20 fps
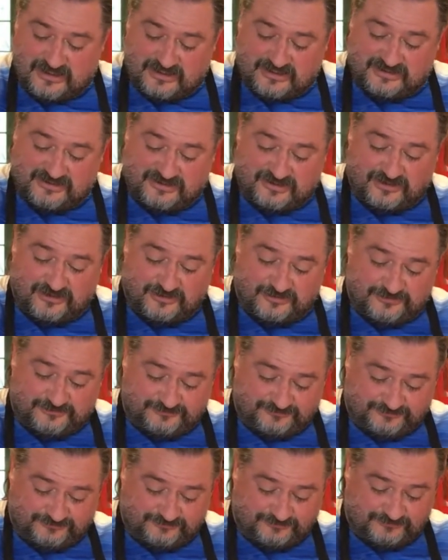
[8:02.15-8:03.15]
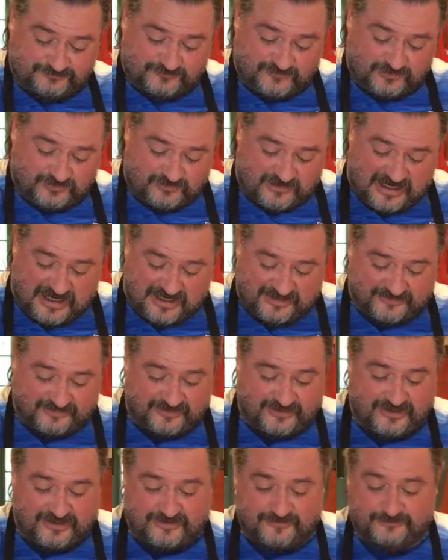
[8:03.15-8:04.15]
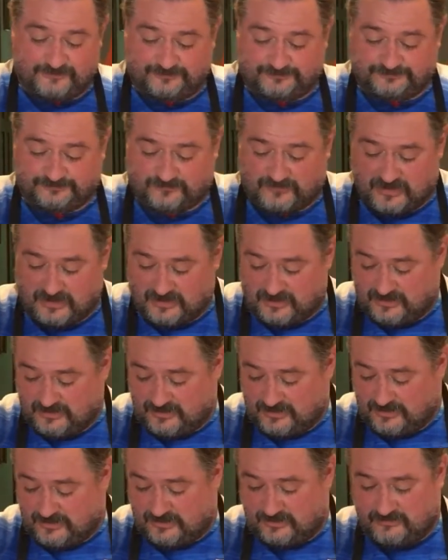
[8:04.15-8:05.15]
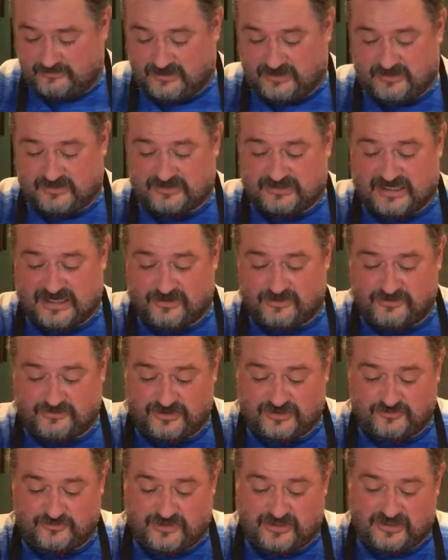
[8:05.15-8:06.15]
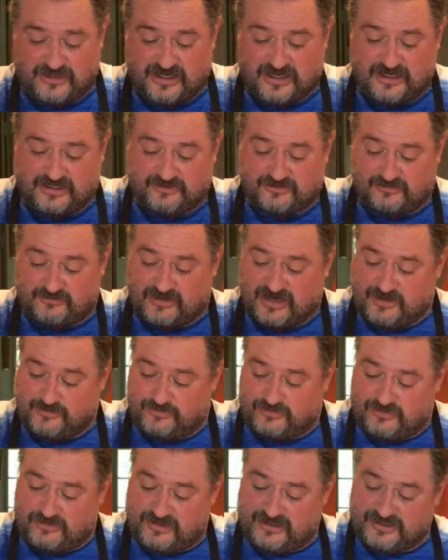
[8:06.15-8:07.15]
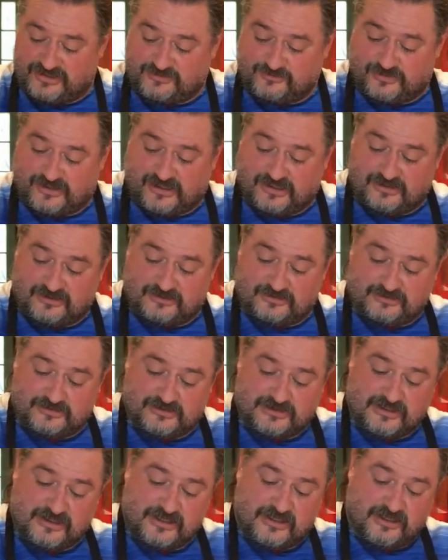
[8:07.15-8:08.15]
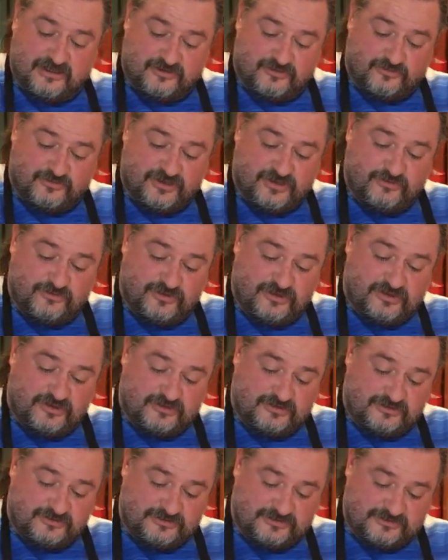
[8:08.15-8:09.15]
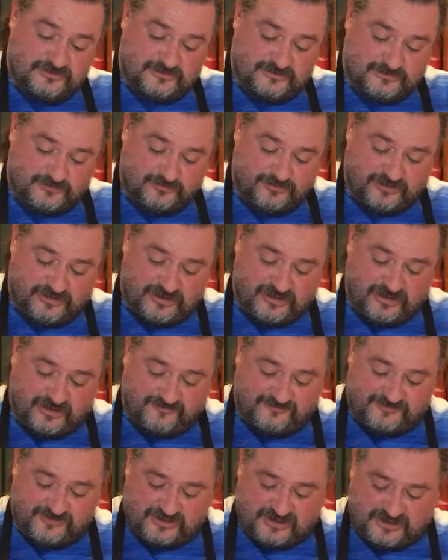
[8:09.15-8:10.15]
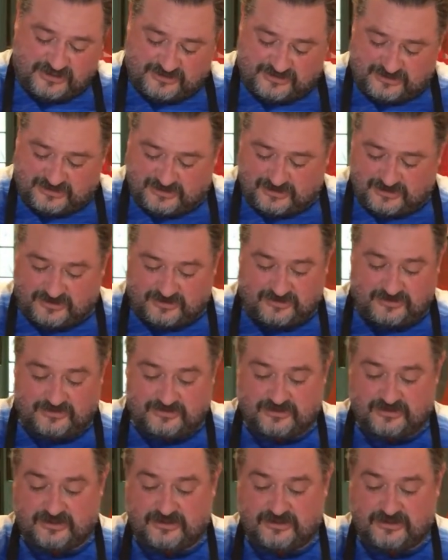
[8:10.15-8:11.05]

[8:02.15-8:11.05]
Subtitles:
So to honor him, because I always want to honor my boy as well, we will put enough cheese here